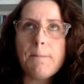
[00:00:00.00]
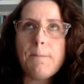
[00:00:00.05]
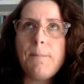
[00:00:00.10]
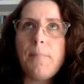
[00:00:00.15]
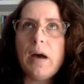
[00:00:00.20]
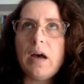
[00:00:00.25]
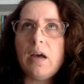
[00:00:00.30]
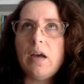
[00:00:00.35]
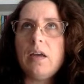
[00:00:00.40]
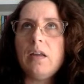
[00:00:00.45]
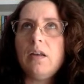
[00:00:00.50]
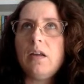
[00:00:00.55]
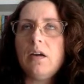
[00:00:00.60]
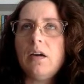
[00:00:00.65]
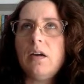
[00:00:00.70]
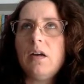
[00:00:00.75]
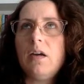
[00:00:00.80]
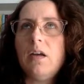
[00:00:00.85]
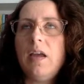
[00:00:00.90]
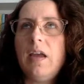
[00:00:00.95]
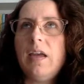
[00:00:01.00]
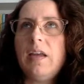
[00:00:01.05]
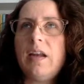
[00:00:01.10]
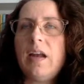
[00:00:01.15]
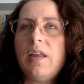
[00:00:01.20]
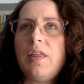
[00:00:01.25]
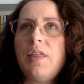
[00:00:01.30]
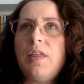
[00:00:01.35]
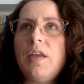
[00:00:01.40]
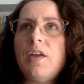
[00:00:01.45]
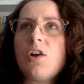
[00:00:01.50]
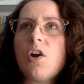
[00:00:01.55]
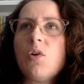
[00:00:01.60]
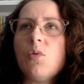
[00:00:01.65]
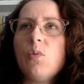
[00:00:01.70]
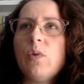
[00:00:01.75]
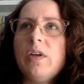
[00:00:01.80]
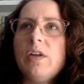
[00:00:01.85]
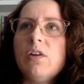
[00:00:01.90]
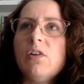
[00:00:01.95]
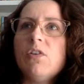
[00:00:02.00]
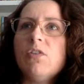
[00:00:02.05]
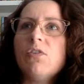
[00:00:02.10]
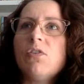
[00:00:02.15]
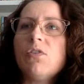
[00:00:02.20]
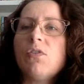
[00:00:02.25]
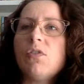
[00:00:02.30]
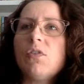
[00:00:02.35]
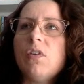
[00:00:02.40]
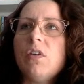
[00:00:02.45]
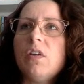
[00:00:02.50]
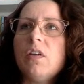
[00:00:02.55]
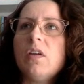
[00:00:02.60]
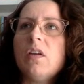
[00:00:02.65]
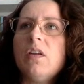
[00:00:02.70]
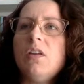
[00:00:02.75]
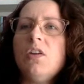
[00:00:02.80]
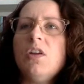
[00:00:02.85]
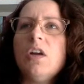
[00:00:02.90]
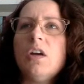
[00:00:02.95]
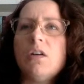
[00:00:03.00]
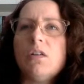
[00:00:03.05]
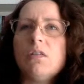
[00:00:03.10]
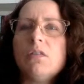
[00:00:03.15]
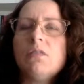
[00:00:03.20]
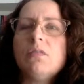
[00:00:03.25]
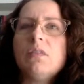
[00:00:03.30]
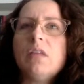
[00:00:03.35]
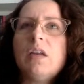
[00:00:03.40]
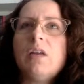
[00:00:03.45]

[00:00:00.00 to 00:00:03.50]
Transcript: but and I think our readers, they